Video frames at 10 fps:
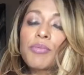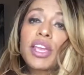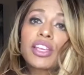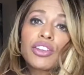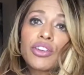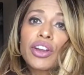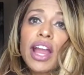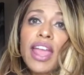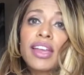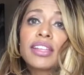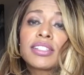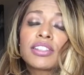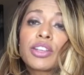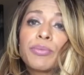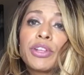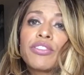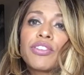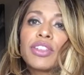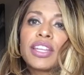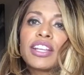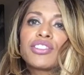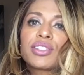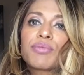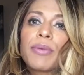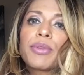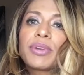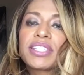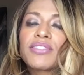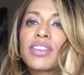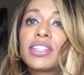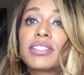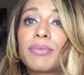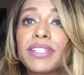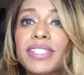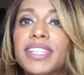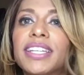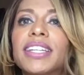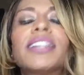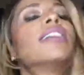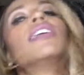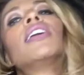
Make your hands look beautiful and then I just rub the rest of it into my skin.